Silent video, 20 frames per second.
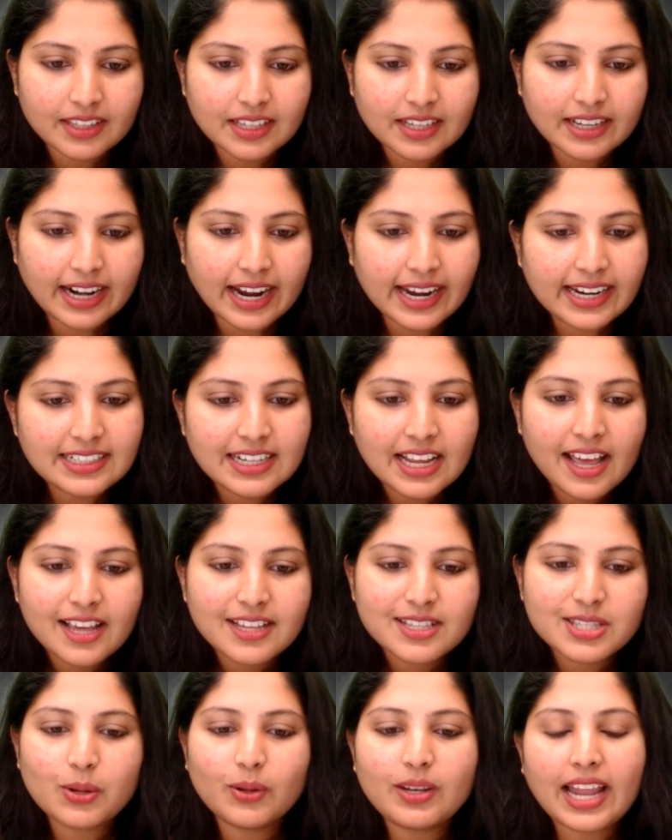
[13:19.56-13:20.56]
right?
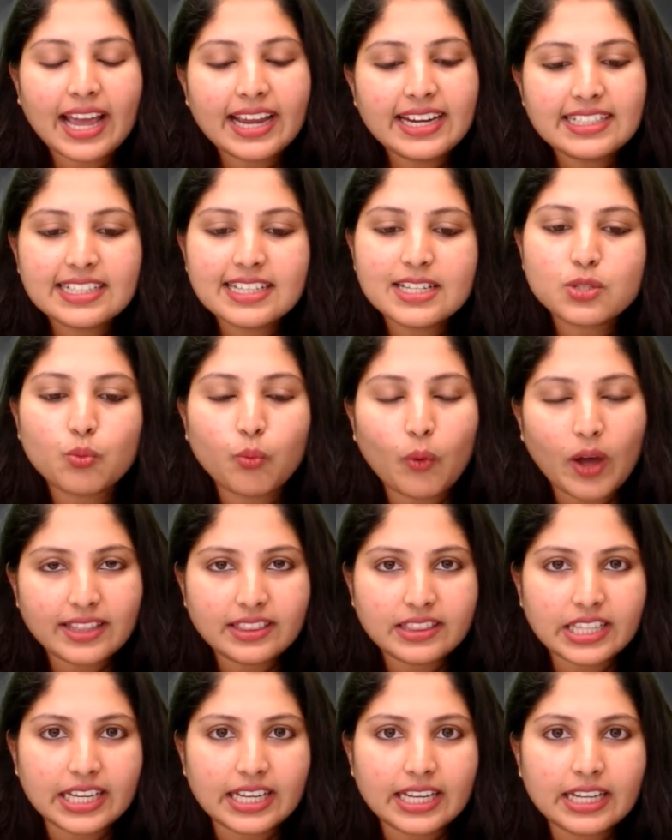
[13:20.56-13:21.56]
So light is one
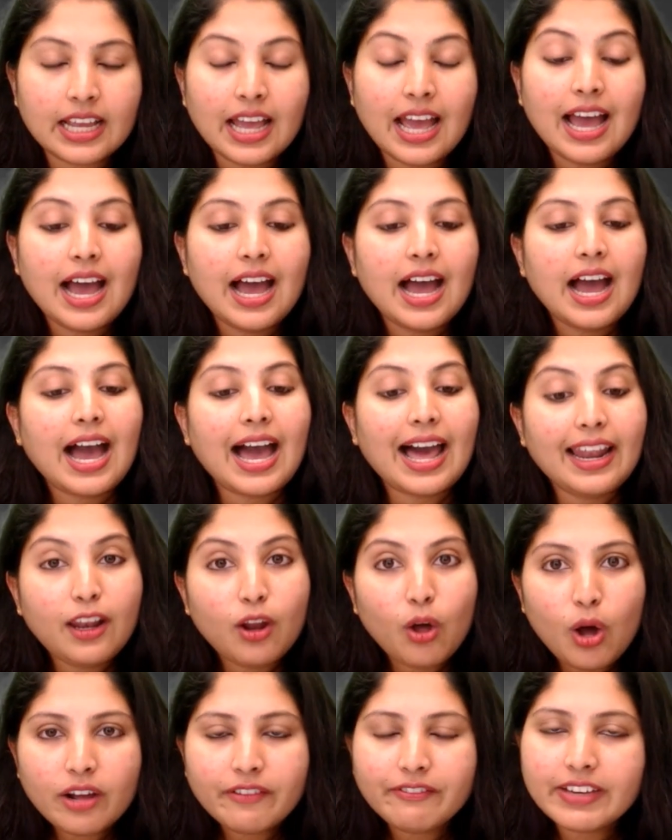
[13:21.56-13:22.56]
thing.
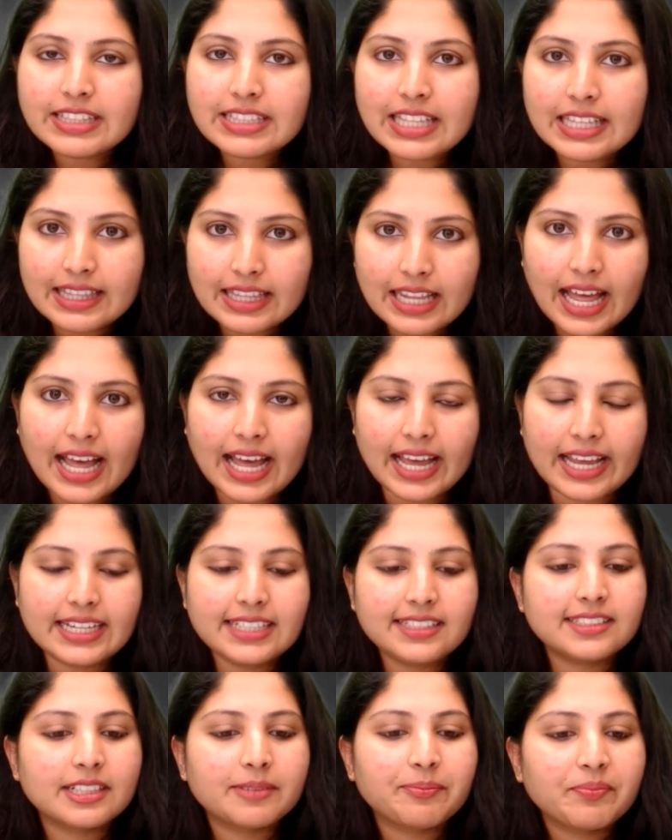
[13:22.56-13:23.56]
Along with the
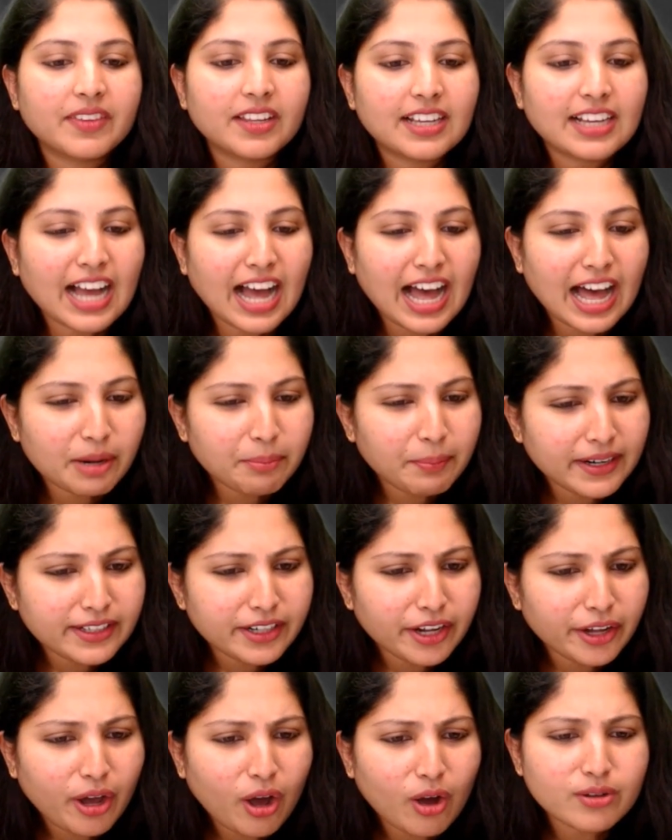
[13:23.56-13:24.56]
light, carbon
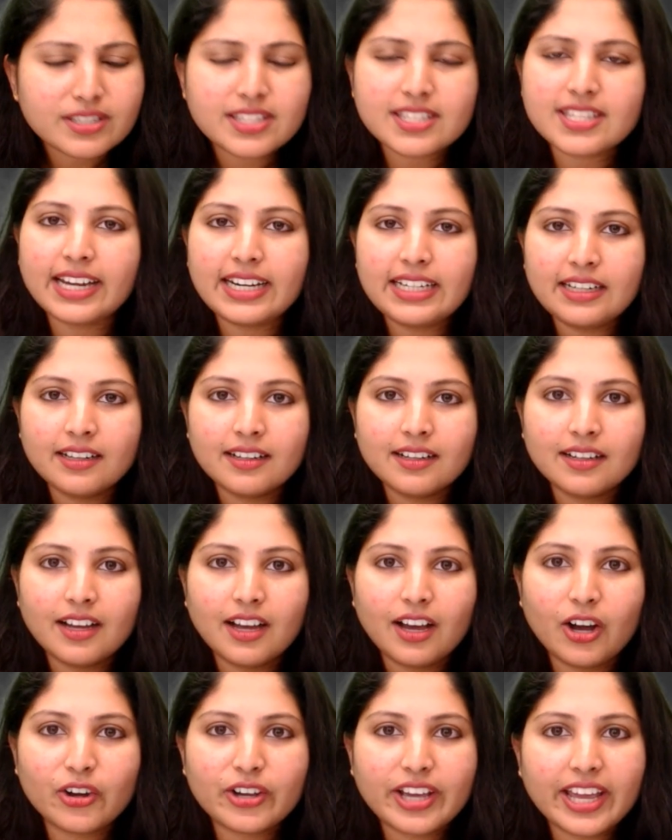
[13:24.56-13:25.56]
dioxide.
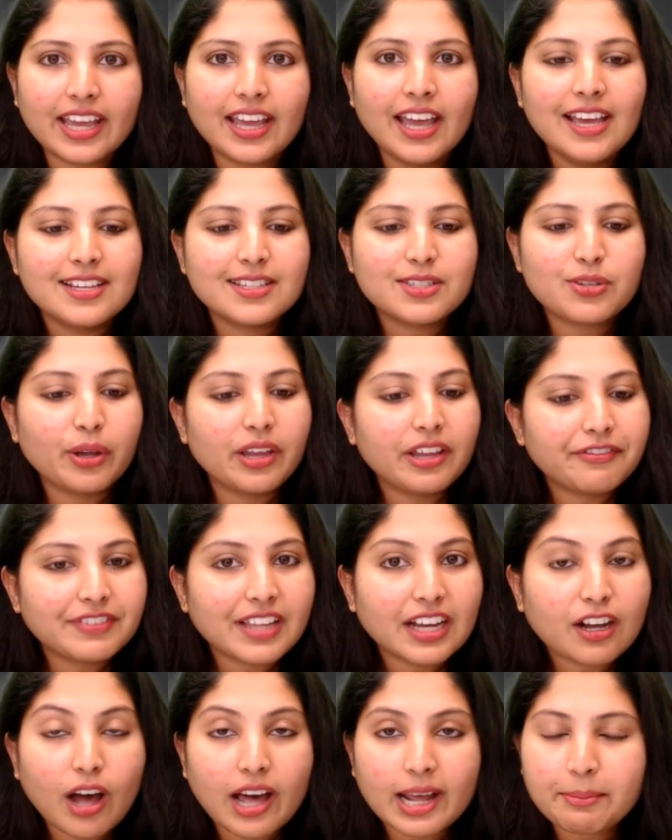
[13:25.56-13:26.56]
Okay, so if the
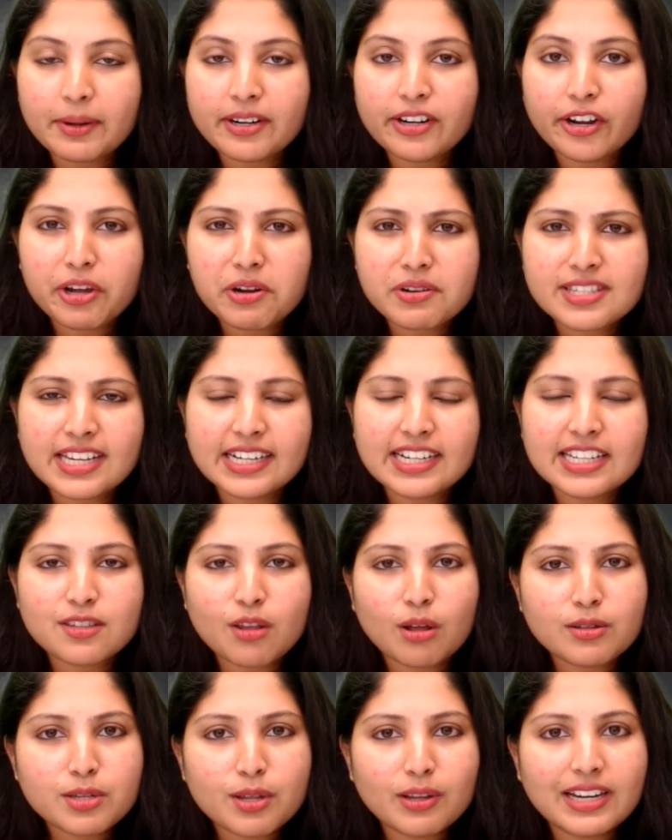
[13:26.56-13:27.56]
carbon dioxide is
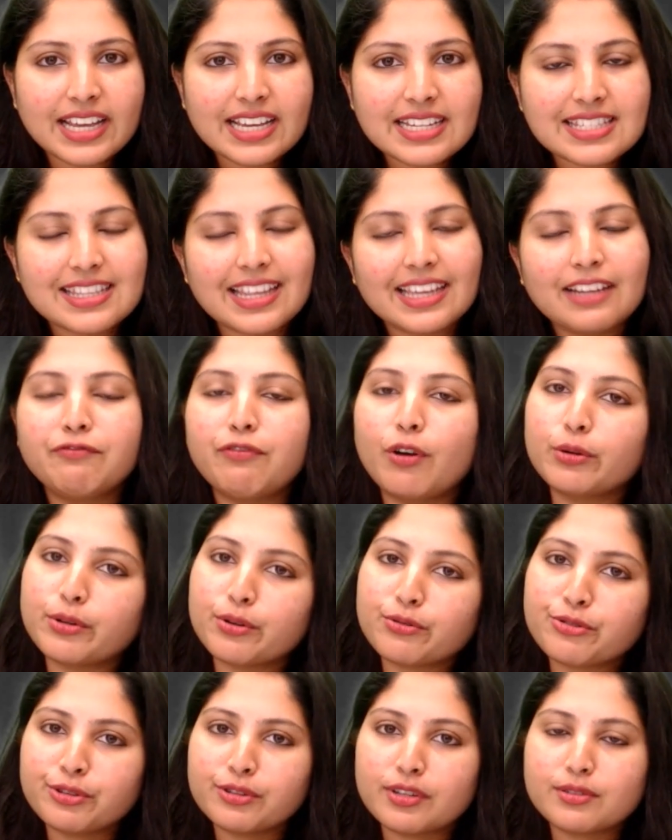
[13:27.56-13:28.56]
also less, then
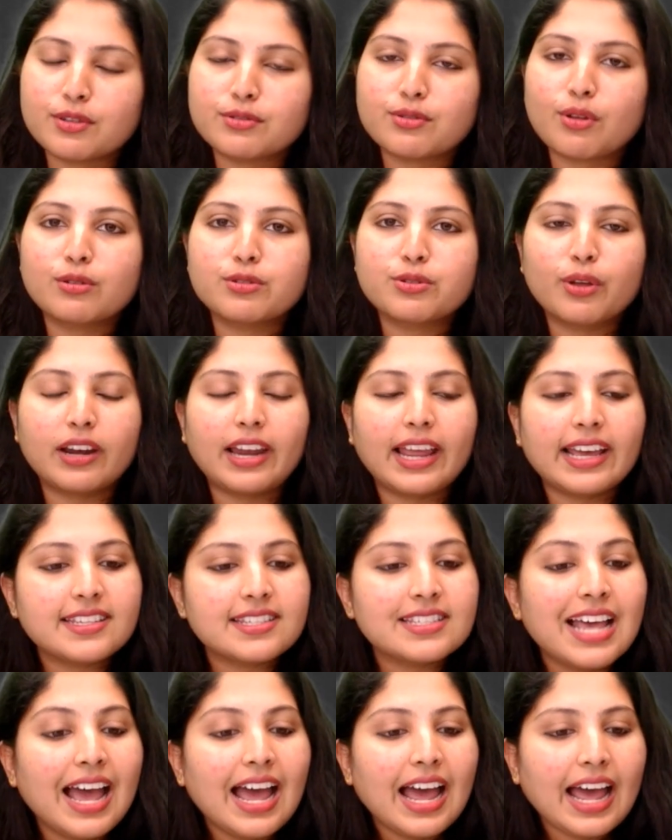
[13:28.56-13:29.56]
photosynthesis is also less.
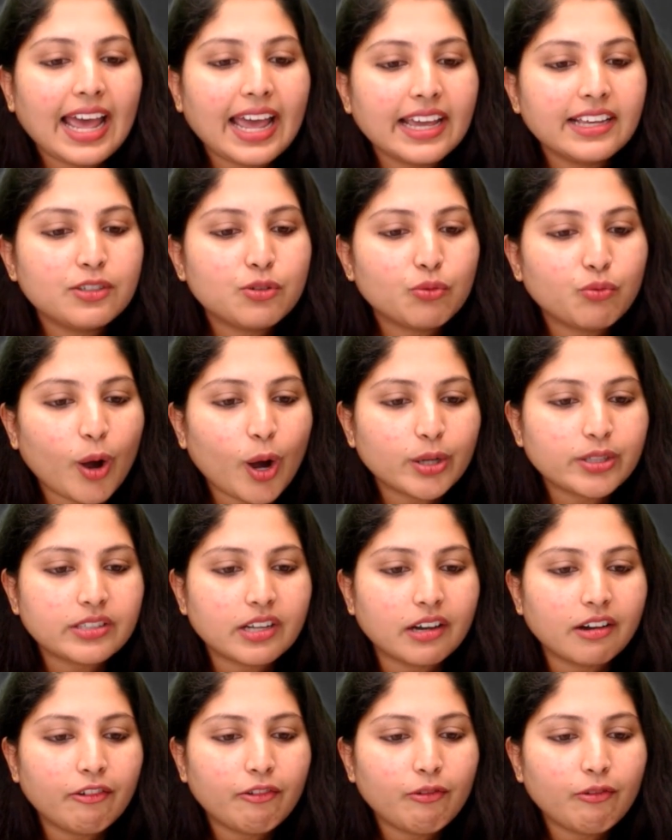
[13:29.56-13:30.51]
And water.